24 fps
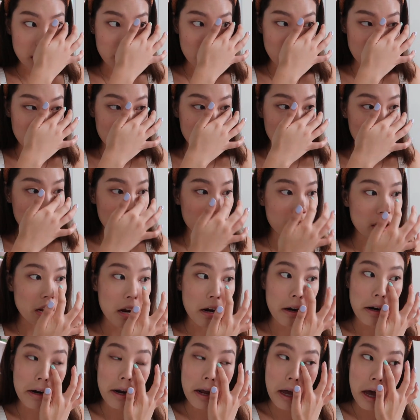downtown
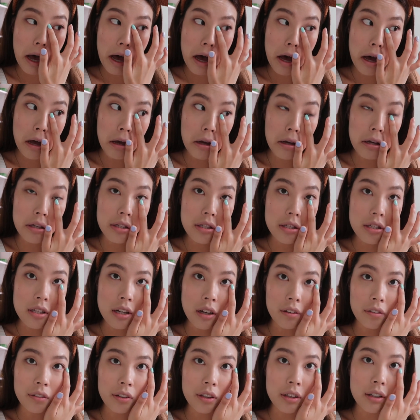area. It's
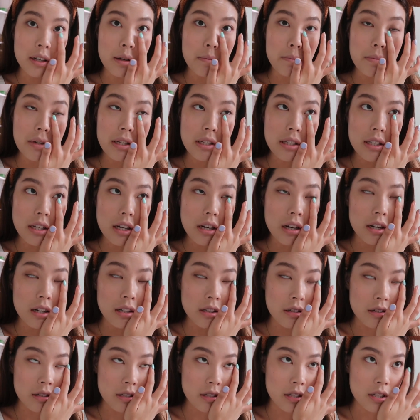definitely
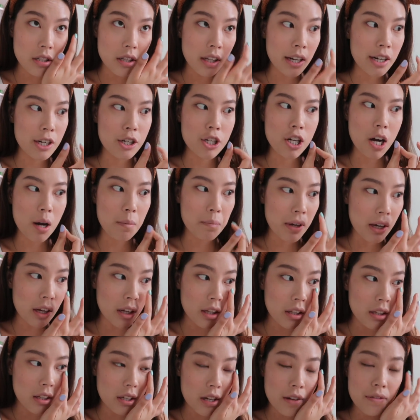busier. There's like
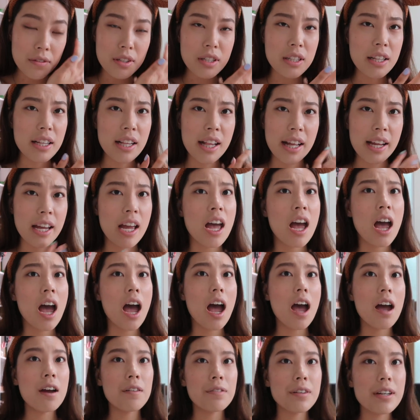shopping and definitely like
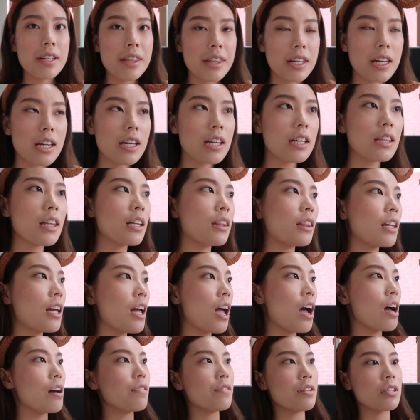everything that
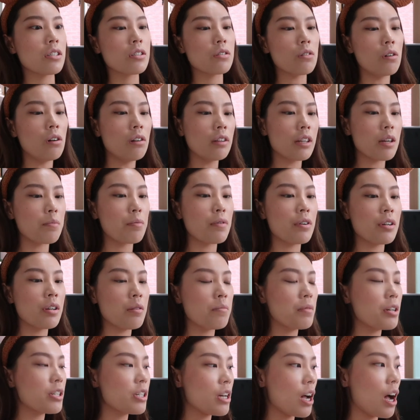they have in Seoul they
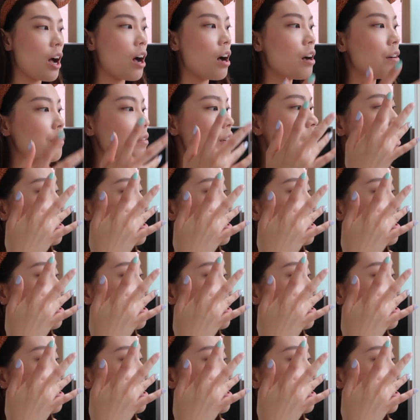pretty much have